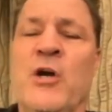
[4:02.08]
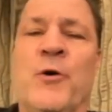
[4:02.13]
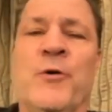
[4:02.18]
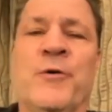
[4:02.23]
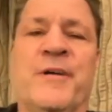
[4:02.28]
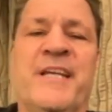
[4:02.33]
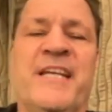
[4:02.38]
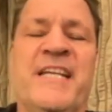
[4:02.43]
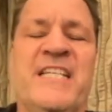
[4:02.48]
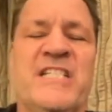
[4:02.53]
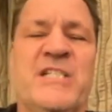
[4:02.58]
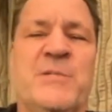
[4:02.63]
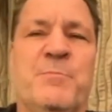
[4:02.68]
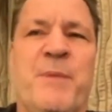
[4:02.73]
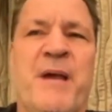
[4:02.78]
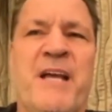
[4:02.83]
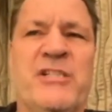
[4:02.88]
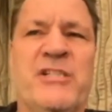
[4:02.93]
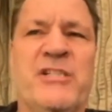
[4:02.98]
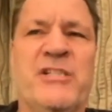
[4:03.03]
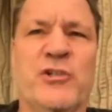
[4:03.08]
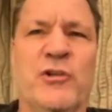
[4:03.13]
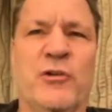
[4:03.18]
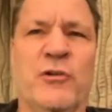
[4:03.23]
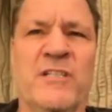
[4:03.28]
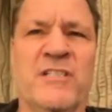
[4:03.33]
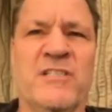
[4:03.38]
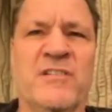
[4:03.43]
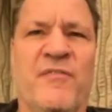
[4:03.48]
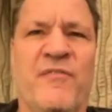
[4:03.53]
He's special
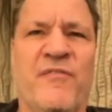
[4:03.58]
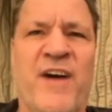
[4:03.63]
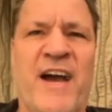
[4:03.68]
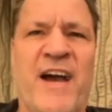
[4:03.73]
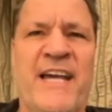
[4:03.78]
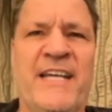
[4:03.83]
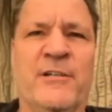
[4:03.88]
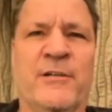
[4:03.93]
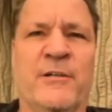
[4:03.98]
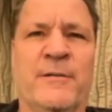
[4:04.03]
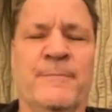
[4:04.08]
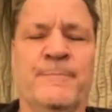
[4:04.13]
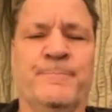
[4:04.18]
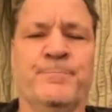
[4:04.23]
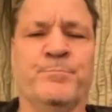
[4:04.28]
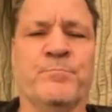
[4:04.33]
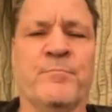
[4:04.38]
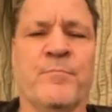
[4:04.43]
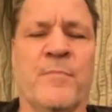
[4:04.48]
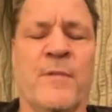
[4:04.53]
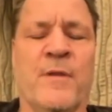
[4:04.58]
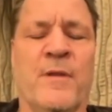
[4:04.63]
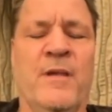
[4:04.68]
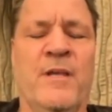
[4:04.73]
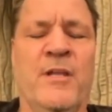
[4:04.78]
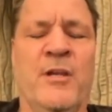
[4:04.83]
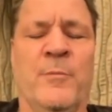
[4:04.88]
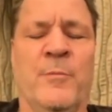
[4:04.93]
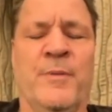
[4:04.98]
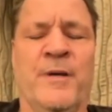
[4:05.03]
as a fighter,
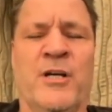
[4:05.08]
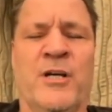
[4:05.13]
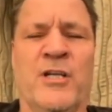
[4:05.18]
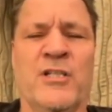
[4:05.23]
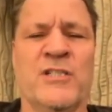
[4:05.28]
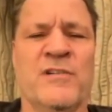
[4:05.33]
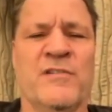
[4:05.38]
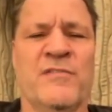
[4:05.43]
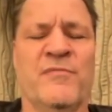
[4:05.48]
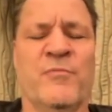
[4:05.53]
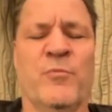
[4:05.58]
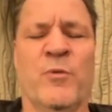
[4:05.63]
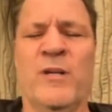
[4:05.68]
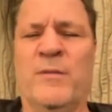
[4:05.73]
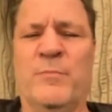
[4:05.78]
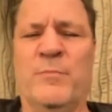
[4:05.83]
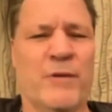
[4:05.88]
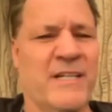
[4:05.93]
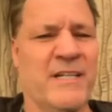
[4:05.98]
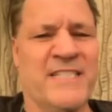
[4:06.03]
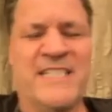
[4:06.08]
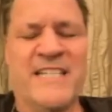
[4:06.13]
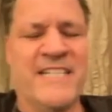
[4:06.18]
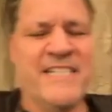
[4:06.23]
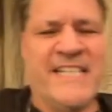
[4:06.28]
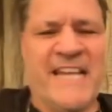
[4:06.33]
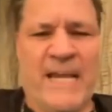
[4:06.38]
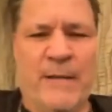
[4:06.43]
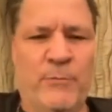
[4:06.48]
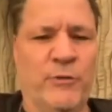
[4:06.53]
because of what he brings to the
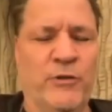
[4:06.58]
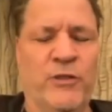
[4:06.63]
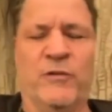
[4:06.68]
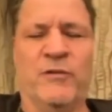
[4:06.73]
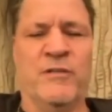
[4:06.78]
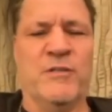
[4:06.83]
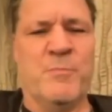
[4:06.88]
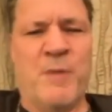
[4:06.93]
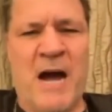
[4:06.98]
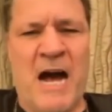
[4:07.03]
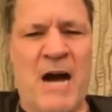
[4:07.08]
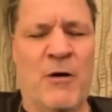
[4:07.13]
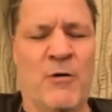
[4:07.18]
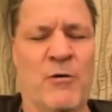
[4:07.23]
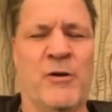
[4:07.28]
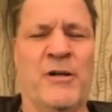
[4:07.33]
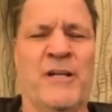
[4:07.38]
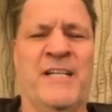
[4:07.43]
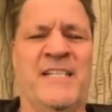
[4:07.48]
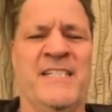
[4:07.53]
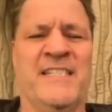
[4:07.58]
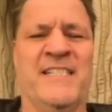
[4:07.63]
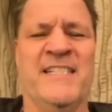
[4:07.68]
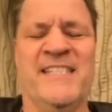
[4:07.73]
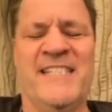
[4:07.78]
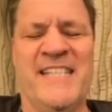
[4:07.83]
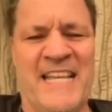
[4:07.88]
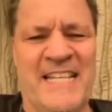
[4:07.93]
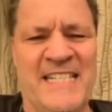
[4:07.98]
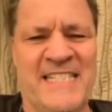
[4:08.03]
table, his power and his
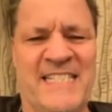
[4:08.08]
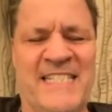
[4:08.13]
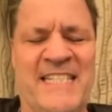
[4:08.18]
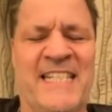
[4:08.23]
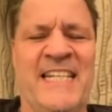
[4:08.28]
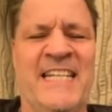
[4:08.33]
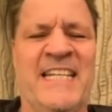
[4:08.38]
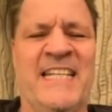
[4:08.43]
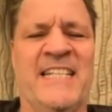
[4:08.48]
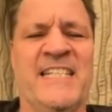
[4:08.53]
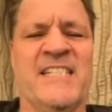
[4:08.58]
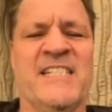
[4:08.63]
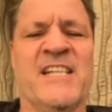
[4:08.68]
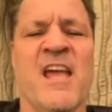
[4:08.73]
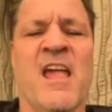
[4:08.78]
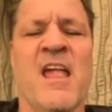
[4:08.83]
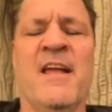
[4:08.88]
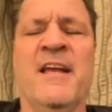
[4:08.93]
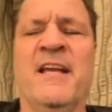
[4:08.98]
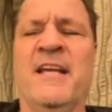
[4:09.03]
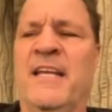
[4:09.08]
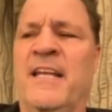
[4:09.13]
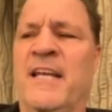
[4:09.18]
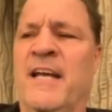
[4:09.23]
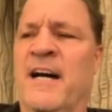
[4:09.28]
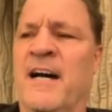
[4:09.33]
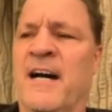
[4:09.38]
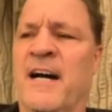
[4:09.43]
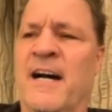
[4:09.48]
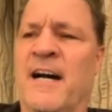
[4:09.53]
intensity and his
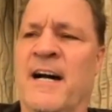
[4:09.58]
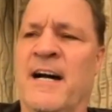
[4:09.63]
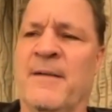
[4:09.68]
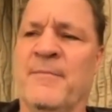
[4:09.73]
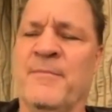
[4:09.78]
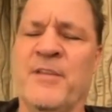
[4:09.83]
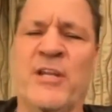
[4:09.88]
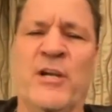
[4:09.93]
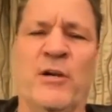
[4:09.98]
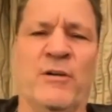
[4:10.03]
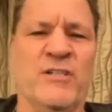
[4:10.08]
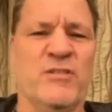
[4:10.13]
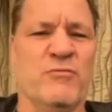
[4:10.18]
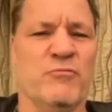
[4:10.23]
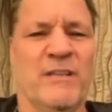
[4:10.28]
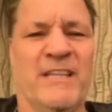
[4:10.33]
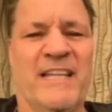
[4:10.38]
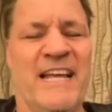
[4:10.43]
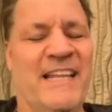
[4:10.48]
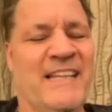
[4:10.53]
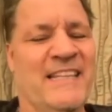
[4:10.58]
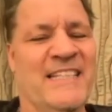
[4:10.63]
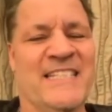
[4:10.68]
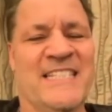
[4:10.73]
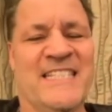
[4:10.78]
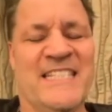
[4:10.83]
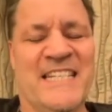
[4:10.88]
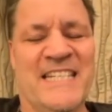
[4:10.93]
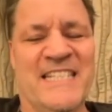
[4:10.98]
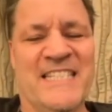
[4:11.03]

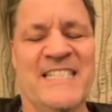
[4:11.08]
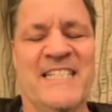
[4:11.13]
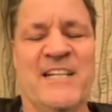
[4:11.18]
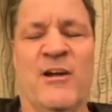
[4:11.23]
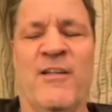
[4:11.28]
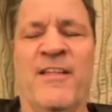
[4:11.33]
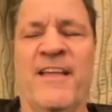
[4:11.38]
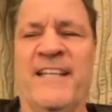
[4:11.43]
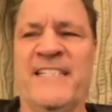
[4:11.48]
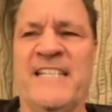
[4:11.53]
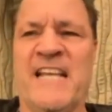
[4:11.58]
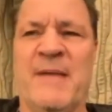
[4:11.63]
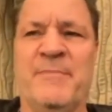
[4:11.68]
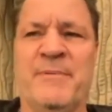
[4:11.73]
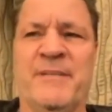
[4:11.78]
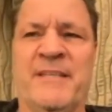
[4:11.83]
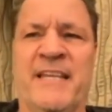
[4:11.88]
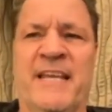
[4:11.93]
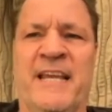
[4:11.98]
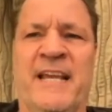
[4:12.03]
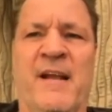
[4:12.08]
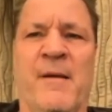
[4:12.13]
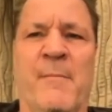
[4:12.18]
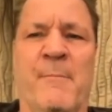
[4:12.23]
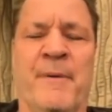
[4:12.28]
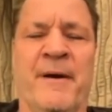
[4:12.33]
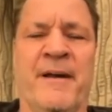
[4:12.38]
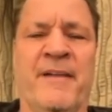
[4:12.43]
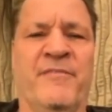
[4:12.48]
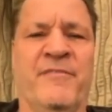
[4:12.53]
relentlessness and all that type of thing.
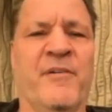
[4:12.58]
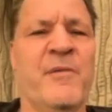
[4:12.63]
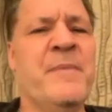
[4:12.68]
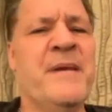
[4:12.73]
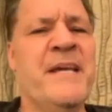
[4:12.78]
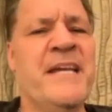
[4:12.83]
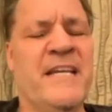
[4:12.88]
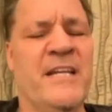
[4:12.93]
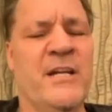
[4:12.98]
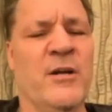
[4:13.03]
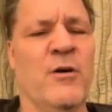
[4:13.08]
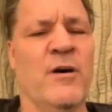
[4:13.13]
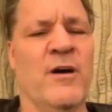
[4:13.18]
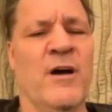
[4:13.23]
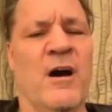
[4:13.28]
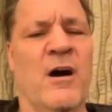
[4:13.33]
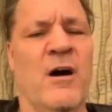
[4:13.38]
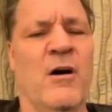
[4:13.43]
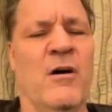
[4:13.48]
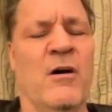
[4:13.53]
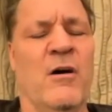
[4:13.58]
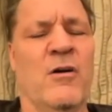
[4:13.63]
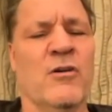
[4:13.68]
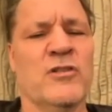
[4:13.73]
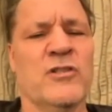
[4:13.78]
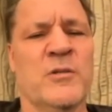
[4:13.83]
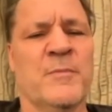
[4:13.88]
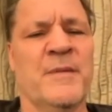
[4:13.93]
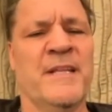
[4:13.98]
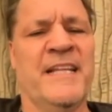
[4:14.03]
But for me,
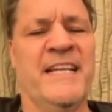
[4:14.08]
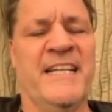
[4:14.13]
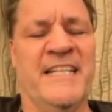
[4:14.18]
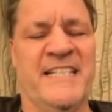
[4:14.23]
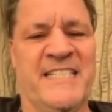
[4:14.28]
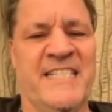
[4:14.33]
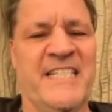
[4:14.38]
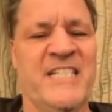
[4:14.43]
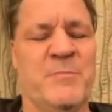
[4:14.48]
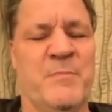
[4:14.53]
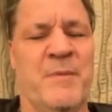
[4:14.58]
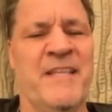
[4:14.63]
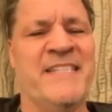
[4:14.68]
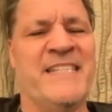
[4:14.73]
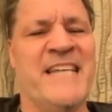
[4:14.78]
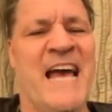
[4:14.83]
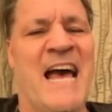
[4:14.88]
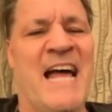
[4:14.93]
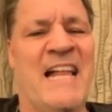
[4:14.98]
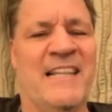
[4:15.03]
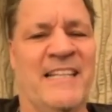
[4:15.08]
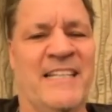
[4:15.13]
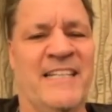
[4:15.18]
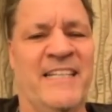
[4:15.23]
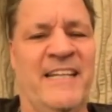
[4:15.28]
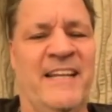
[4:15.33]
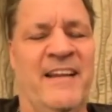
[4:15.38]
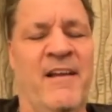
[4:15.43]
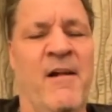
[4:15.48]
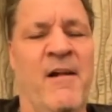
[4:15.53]
ultimately it's his
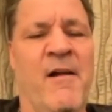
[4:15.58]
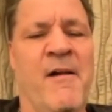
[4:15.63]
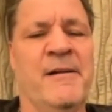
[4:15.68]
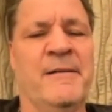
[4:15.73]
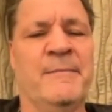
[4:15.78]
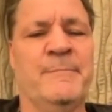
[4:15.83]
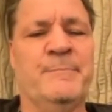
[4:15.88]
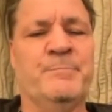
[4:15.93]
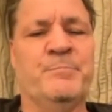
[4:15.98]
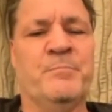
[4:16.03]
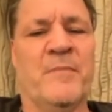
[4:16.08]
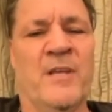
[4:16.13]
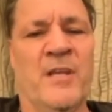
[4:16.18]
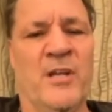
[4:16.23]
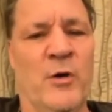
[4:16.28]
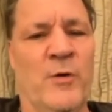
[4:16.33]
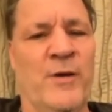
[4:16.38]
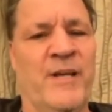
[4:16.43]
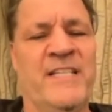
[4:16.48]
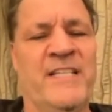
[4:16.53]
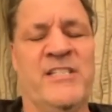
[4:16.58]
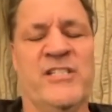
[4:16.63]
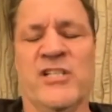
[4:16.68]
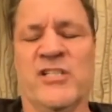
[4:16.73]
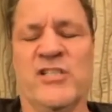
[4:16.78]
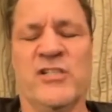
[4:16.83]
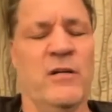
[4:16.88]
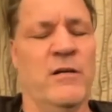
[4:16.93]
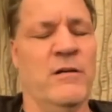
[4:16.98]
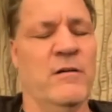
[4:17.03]
mentality. He's
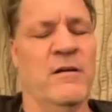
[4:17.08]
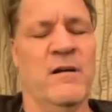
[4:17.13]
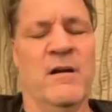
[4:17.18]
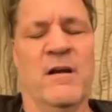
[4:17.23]
just a